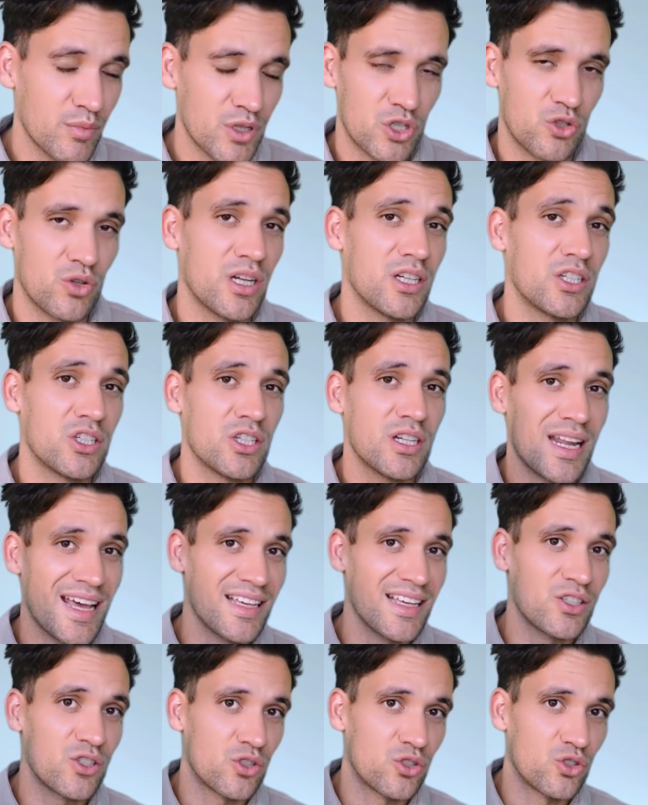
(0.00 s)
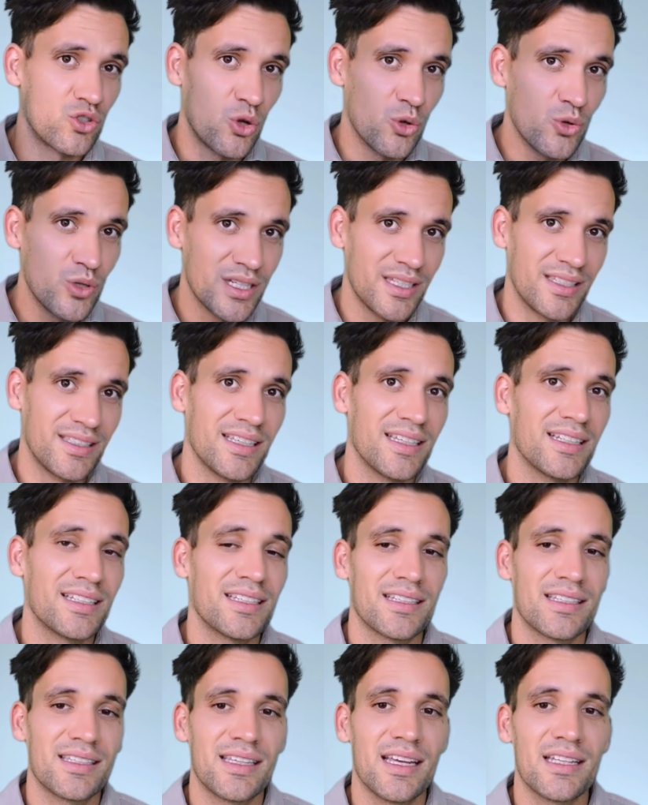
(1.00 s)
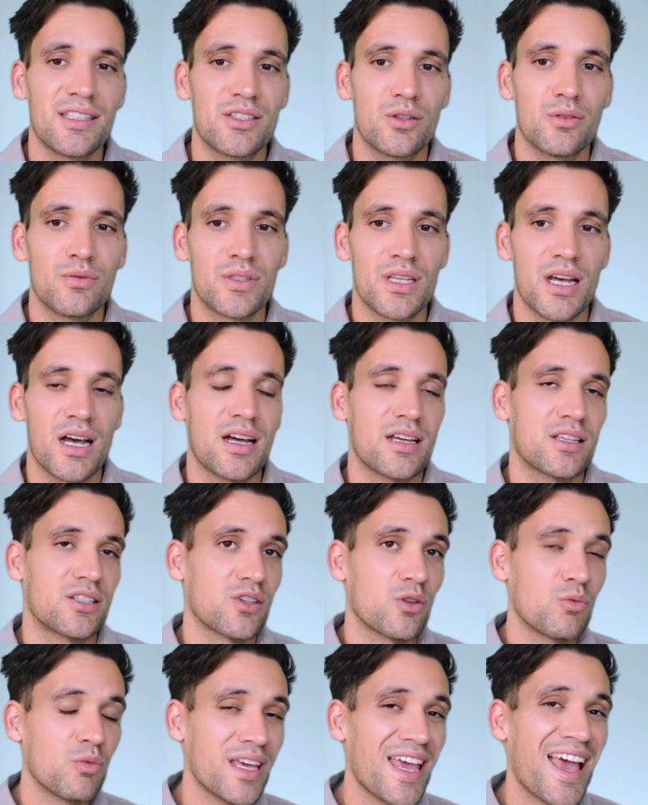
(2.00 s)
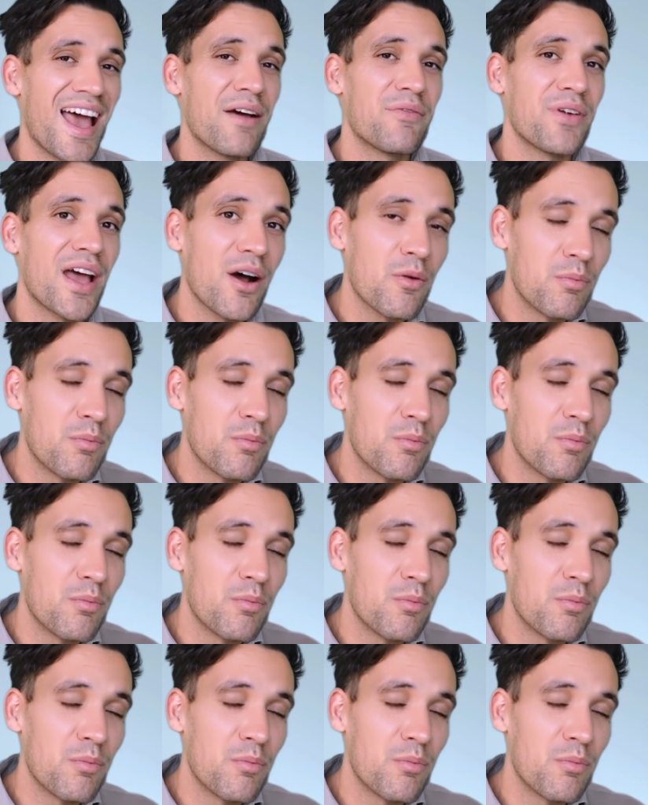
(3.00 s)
administration as two distinct sets of tasks. We have